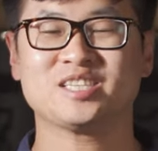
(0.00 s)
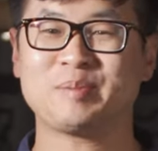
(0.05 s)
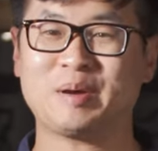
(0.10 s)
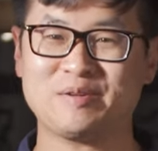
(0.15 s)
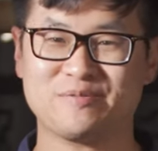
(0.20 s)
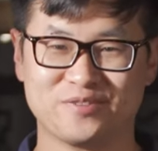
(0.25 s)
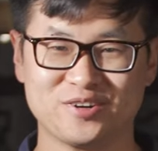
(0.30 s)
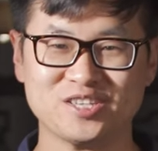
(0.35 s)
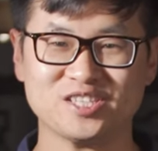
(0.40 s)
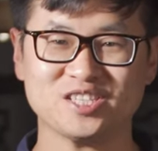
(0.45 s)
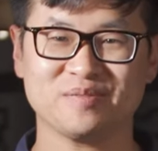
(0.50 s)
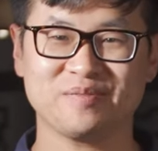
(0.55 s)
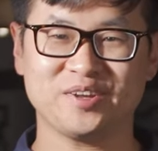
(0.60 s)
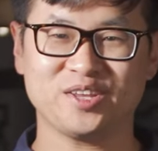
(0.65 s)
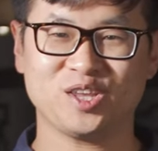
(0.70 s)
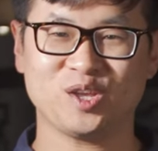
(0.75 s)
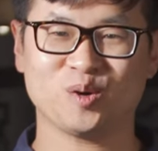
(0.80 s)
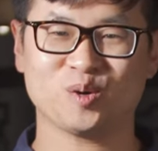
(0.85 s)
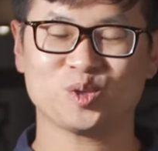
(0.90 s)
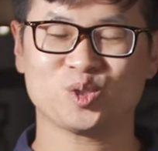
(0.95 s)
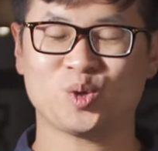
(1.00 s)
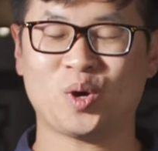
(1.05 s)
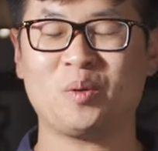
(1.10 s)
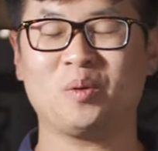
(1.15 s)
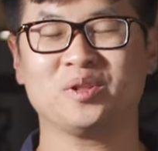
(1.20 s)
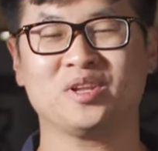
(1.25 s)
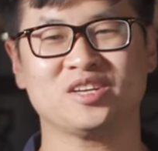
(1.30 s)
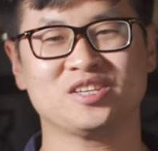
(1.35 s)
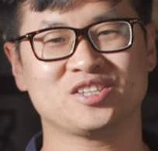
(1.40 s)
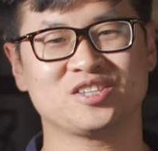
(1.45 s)
It's my first video,
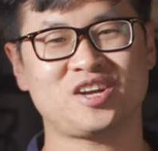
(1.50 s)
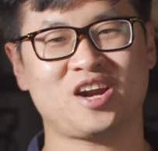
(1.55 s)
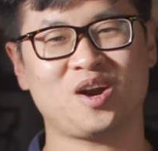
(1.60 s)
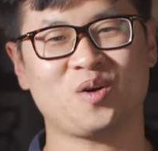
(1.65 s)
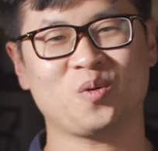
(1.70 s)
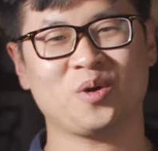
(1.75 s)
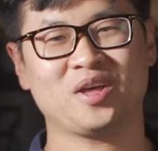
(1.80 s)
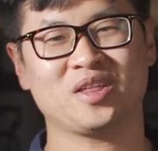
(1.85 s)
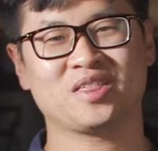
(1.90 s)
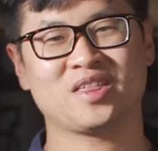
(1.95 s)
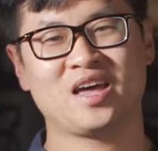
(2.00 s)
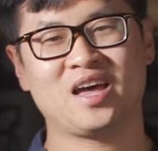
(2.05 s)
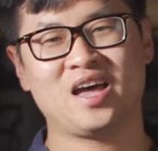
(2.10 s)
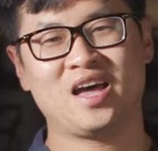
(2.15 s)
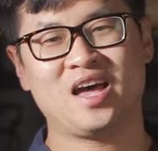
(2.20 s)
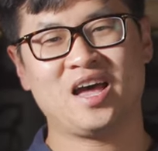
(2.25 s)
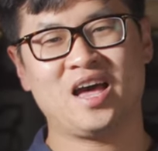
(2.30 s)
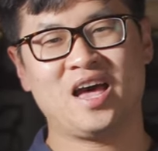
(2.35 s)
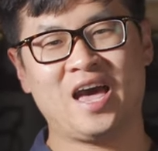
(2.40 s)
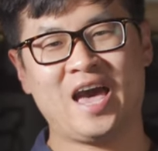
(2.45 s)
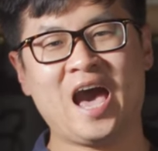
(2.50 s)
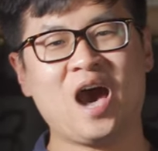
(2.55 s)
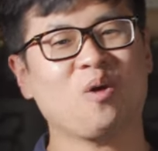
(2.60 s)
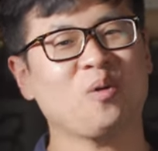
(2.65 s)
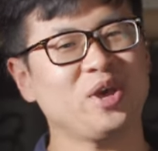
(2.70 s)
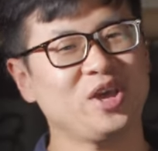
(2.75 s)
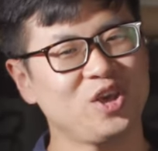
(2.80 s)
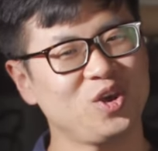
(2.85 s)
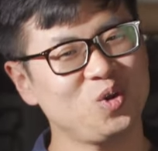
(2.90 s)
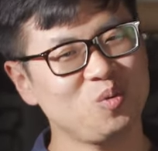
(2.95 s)
so I want to start with
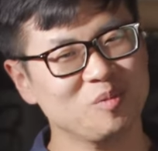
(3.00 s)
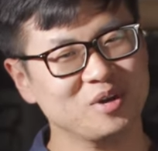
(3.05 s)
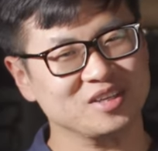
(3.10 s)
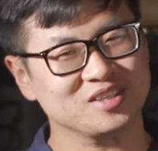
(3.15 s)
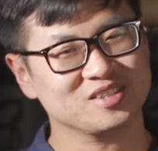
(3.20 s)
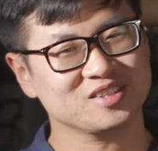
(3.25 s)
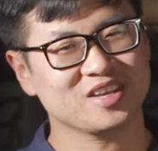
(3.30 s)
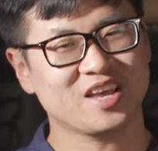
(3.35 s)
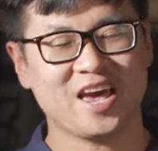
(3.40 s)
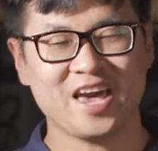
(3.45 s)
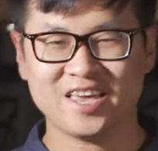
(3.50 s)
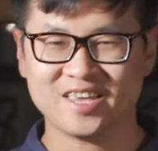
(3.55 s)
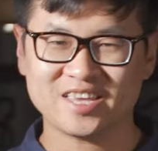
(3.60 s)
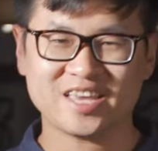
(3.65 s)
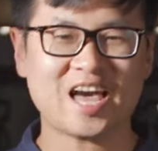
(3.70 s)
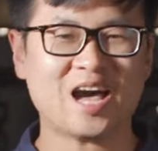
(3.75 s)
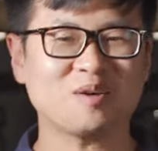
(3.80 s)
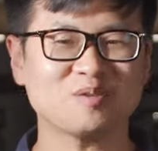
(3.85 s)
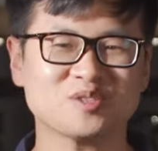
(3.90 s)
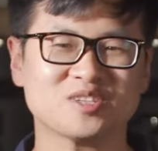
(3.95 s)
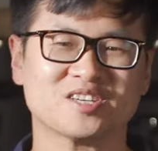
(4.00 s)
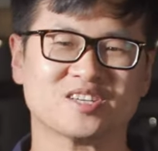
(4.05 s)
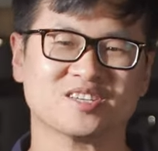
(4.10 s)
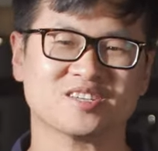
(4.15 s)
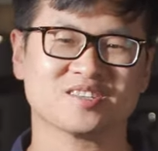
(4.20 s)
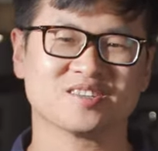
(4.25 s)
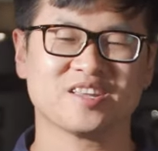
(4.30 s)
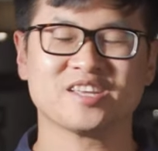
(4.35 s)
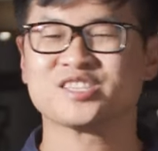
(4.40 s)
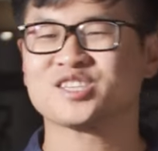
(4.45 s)
how we humans
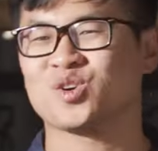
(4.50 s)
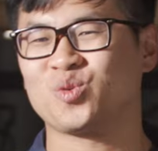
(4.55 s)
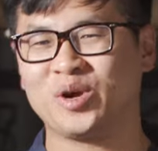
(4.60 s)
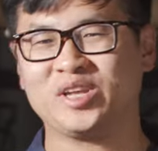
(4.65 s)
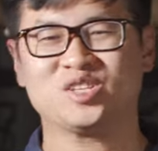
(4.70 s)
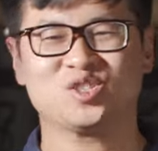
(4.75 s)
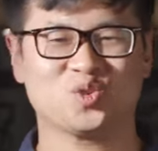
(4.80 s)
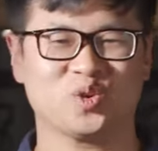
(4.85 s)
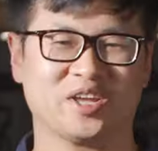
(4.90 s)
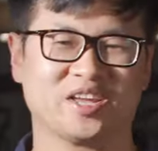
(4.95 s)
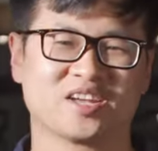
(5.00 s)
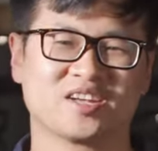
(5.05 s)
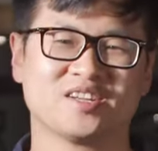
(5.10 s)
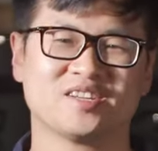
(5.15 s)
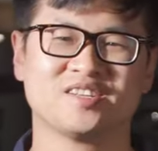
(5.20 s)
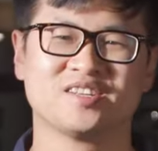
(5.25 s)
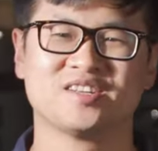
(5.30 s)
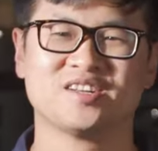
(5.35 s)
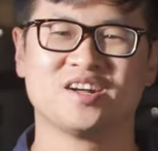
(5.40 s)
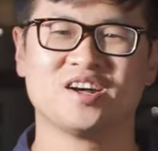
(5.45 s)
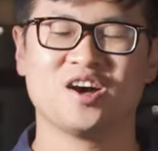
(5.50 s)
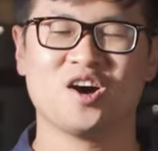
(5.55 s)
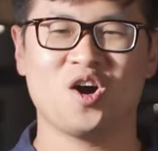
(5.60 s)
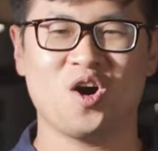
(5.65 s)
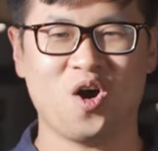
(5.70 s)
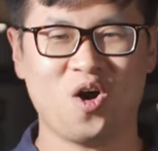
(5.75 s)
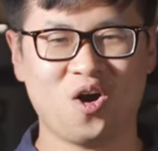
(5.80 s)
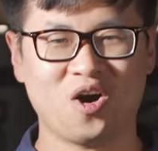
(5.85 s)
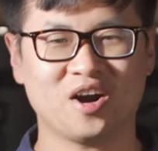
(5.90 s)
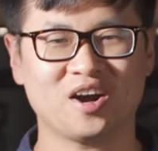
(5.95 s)
encounter this great drink,
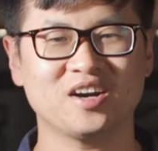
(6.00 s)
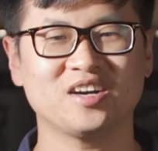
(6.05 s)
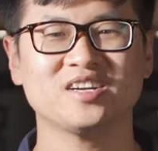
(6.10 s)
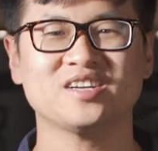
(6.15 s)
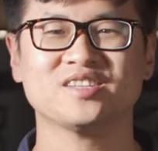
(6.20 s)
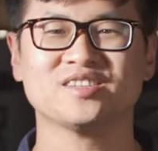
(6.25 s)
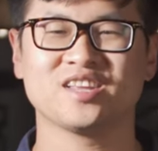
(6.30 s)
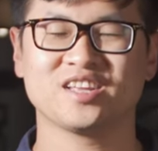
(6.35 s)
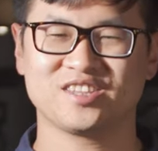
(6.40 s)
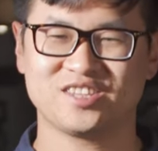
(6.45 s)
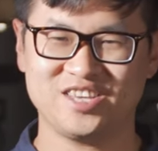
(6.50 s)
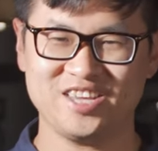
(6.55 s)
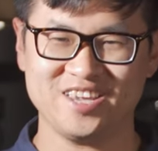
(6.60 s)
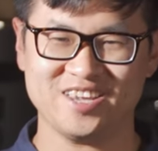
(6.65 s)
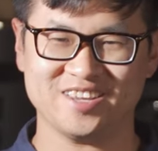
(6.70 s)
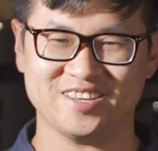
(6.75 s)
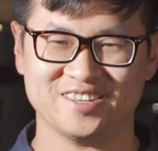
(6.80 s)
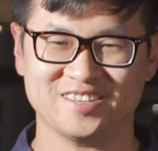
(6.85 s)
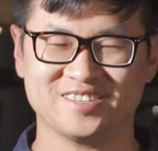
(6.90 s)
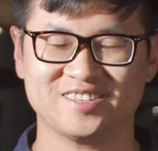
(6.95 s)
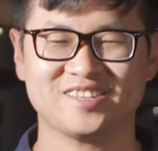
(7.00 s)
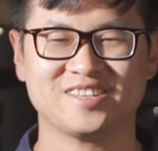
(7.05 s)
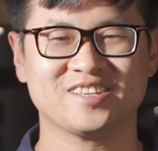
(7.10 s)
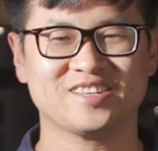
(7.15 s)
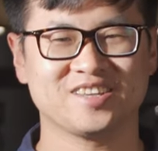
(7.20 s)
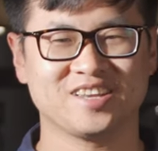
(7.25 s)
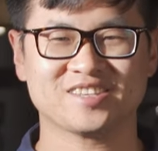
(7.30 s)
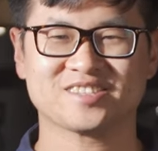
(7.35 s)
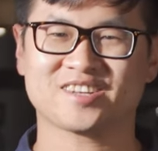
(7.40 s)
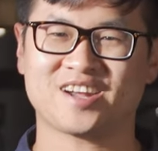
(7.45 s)
or the tea
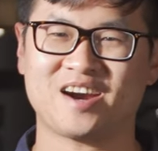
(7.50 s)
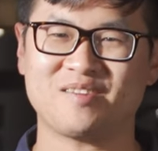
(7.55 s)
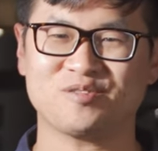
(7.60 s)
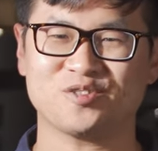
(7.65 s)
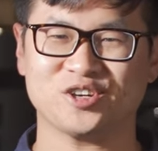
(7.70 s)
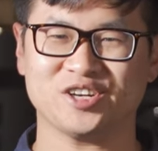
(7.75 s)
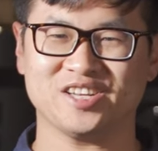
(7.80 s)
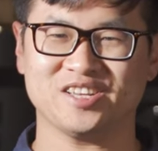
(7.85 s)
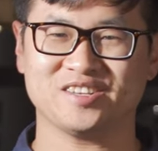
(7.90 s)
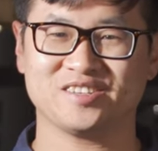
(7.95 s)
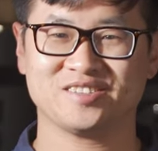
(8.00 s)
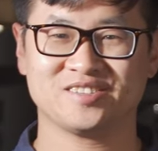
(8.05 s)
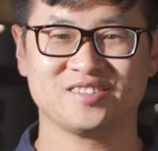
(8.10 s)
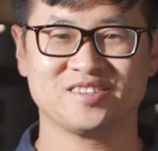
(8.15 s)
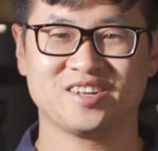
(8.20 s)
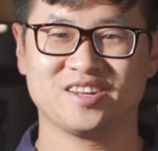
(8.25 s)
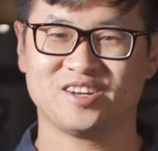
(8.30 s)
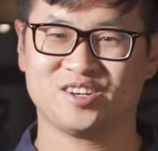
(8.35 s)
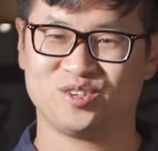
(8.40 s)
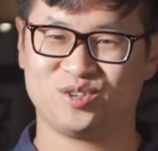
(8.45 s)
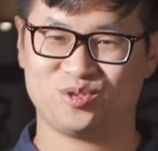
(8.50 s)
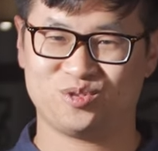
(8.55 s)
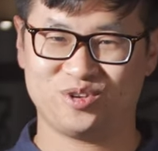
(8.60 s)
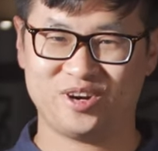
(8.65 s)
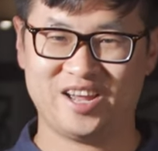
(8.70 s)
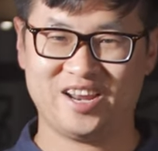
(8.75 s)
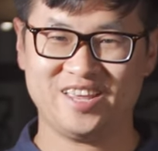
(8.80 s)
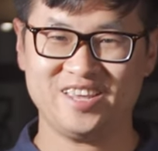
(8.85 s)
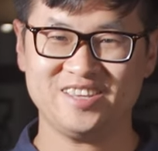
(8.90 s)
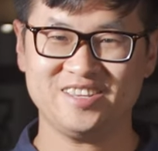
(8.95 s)
discovery.
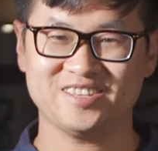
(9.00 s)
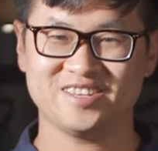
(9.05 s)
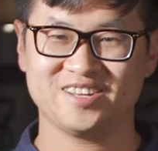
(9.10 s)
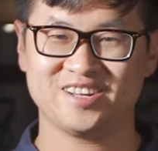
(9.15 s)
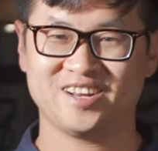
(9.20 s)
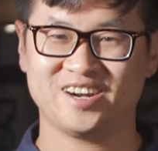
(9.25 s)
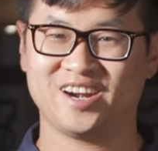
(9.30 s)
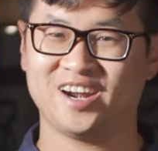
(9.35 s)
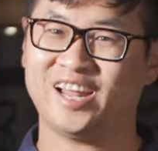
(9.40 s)
You ready?